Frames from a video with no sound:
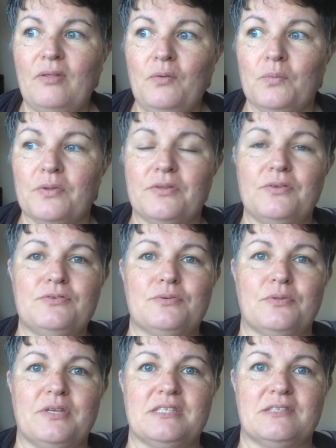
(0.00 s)
with the
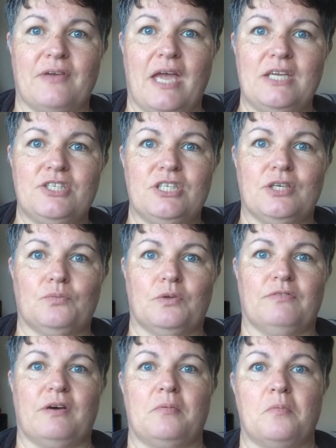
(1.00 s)
usual things of aging and
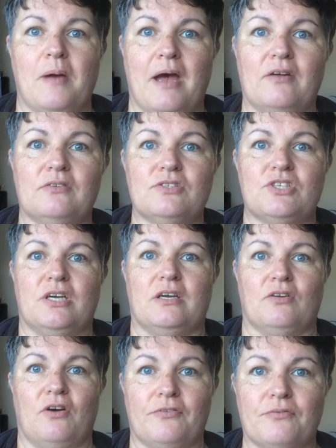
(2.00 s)
with fibromyalgia
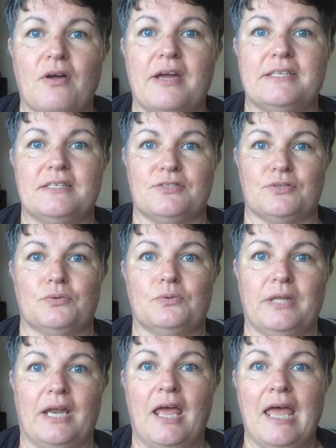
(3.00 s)
and arthritis and all
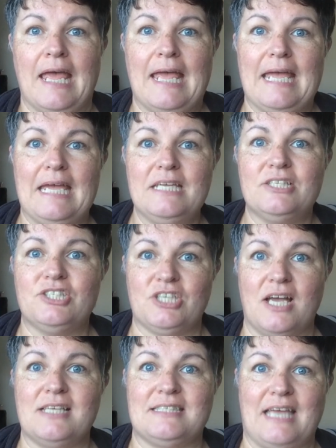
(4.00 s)
that, it
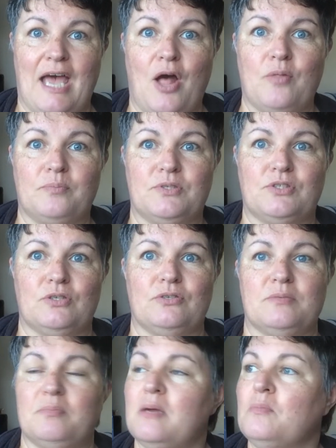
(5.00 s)
just helps to
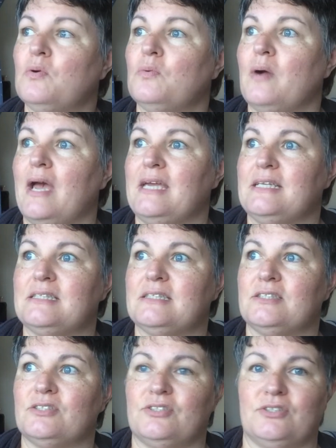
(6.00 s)
lose a bit more weight,
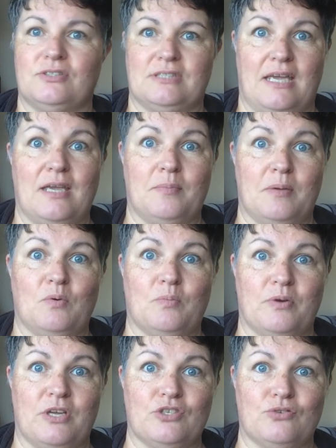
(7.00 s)
to take a bit more
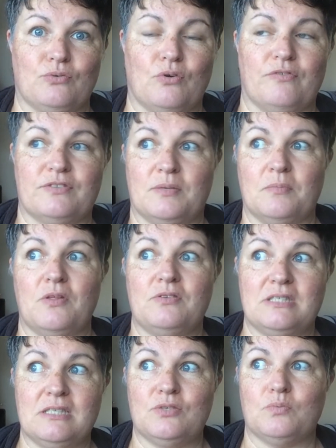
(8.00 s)
pressure off. Some of
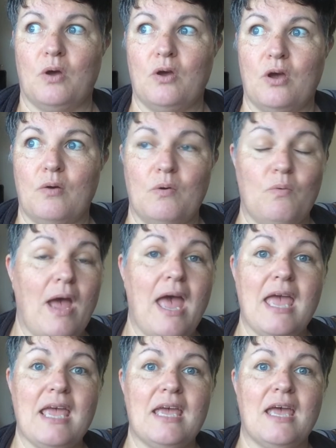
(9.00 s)
those things won't go
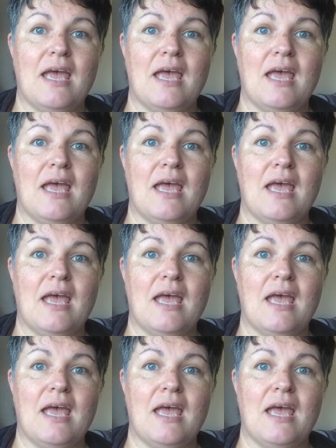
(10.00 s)
away